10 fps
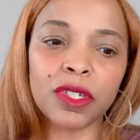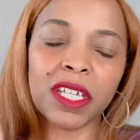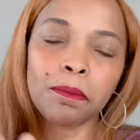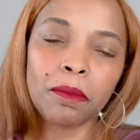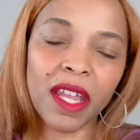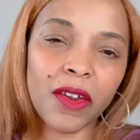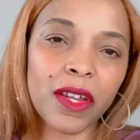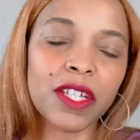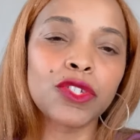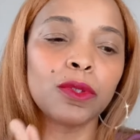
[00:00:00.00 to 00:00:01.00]
get
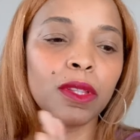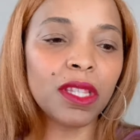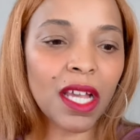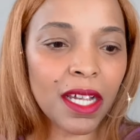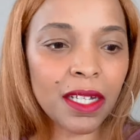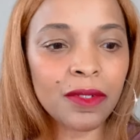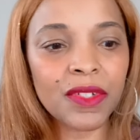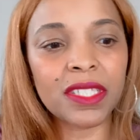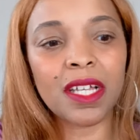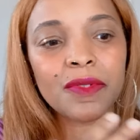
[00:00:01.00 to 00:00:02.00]
married, love
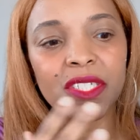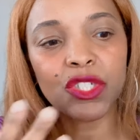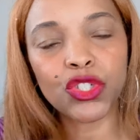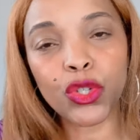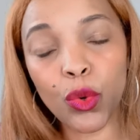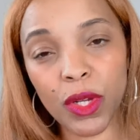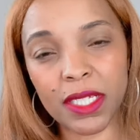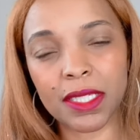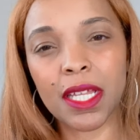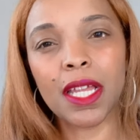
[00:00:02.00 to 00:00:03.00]
is a
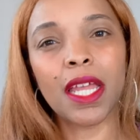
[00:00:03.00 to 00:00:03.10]
choice,